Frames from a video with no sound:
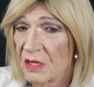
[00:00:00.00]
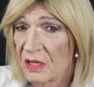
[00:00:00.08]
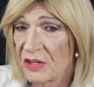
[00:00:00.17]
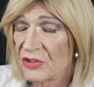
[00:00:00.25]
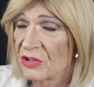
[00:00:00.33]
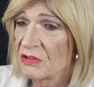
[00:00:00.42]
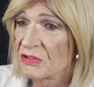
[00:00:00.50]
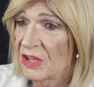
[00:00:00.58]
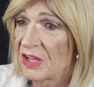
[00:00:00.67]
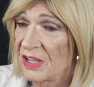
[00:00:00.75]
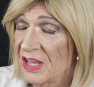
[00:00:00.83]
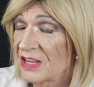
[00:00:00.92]
And it turns
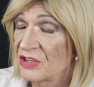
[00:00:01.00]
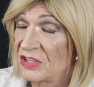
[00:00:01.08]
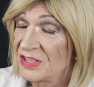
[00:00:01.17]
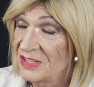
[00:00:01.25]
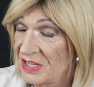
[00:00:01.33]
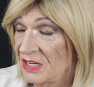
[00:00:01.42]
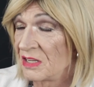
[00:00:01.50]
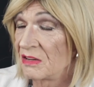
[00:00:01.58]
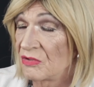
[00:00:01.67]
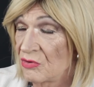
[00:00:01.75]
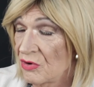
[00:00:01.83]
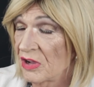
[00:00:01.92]
out he actually
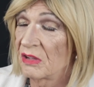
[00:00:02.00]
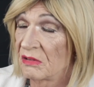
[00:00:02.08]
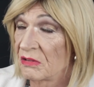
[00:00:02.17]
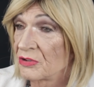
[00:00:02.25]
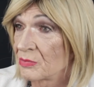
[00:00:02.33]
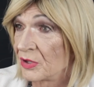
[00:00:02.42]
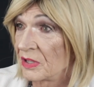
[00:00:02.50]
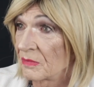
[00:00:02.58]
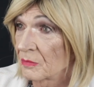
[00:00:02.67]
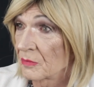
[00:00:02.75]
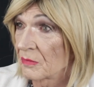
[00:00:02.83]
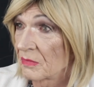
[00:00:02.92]
didn't recognise me
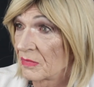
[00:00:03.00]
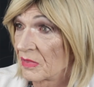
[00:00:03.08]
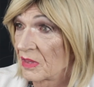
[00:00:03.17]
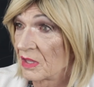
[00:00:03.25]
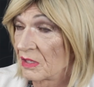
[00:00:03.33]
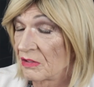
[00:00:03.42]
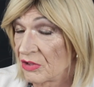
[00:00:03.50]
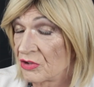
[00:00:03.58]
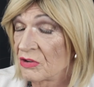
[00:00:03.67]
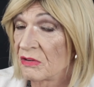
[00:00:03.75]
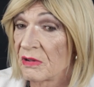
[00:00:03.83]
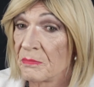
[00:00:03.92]
at the
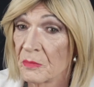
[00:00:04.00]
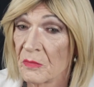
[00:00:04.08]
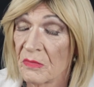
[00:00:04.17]
time.